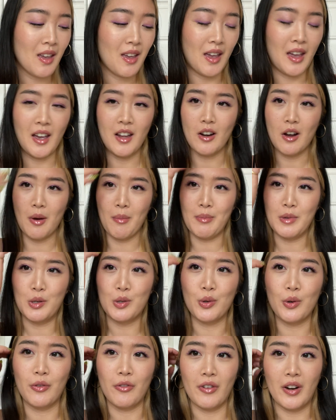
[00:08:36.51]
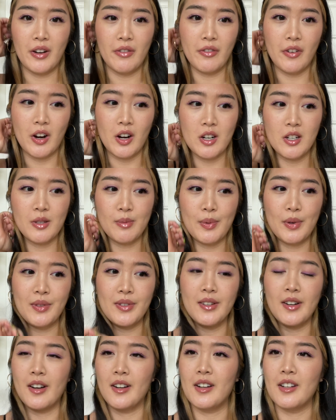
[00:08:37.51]
and a mutual friend of ours
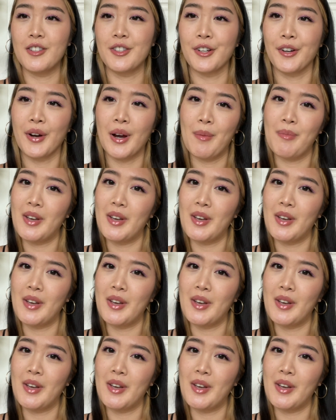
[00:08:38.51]
posted on Instagram